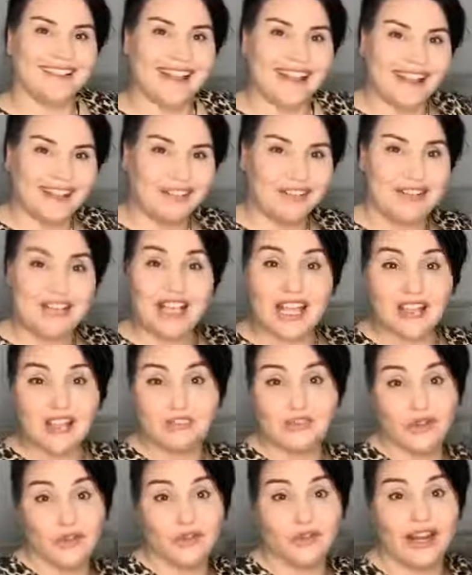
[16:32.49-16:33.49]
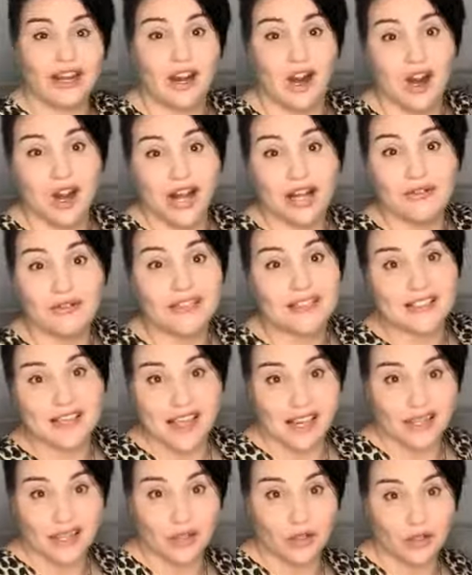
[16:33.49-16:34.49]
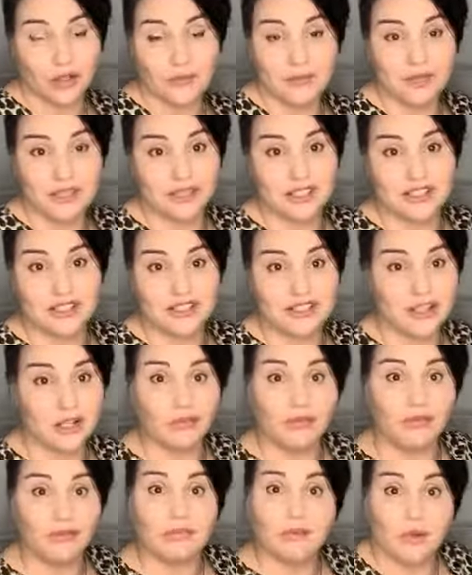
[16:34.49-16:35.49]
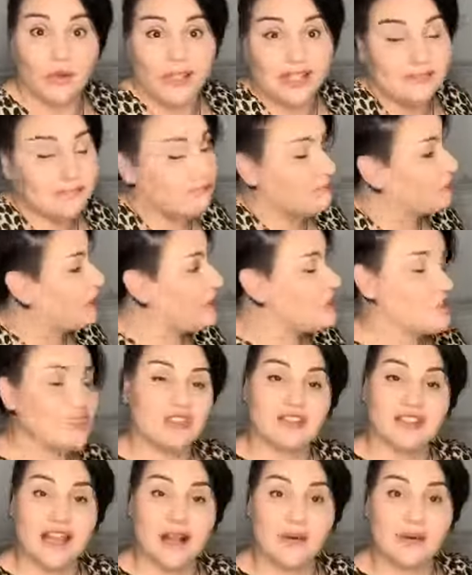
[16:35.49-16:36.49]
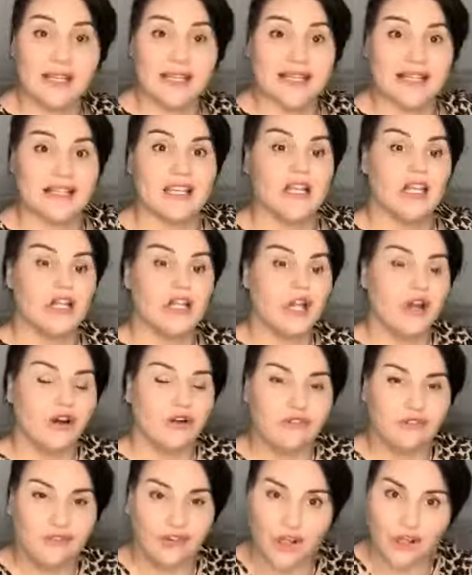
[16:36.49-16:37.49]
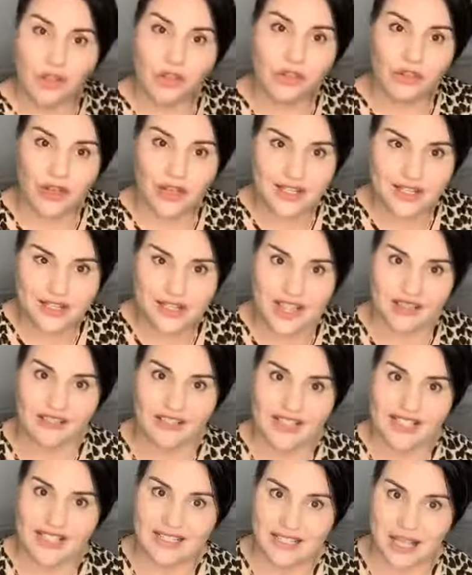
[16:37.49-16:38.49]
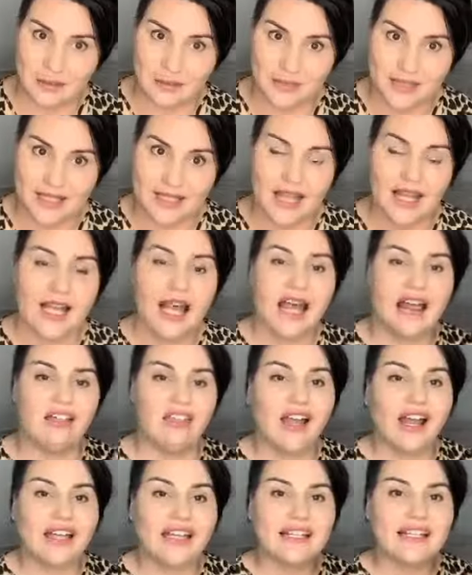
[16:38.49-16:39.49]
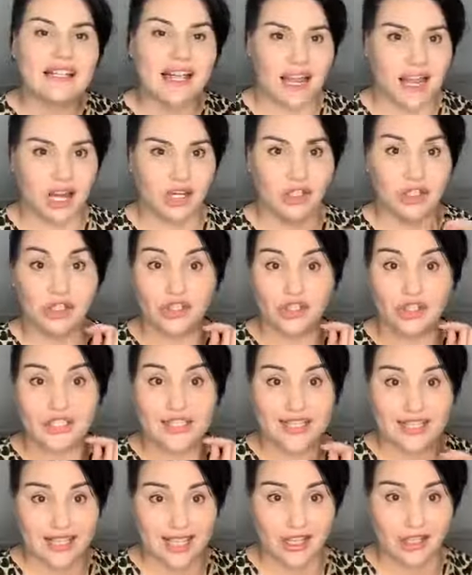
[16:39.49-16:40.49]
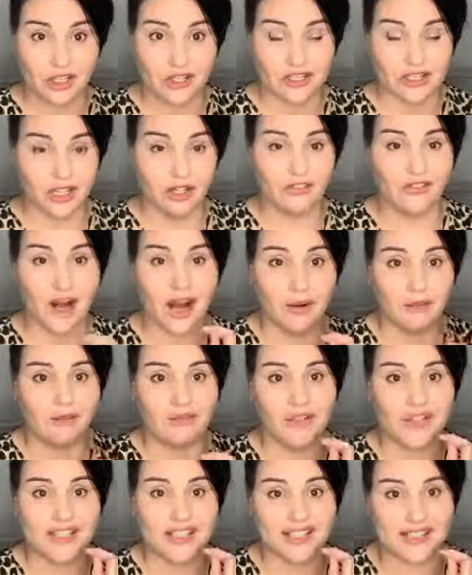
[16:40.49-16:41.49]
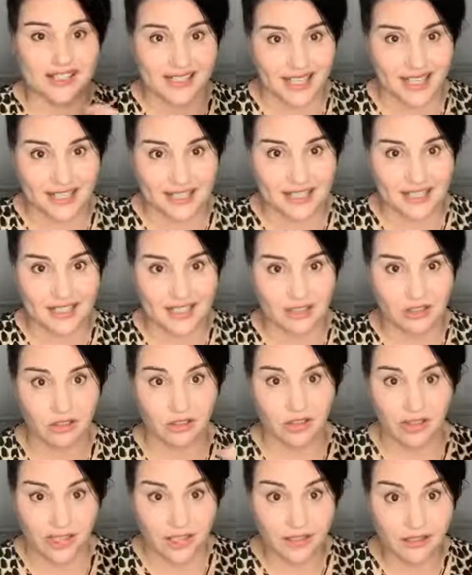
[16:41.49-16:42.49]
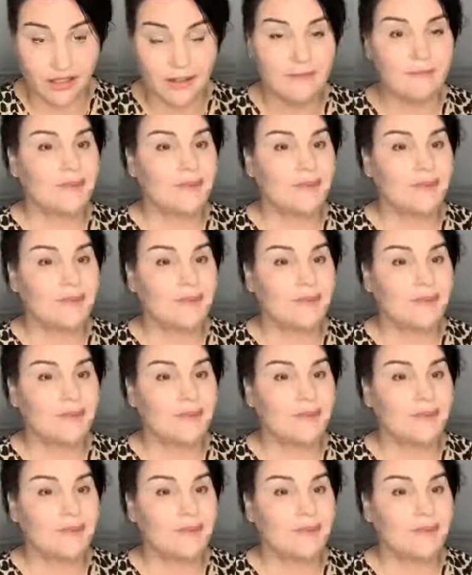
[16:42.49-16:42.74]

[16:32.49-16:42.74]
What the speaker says: in that high risk category because you're self-employed, that's just how it is. Follow those 7 steps. That is how you can set yourself up for success. Yeah.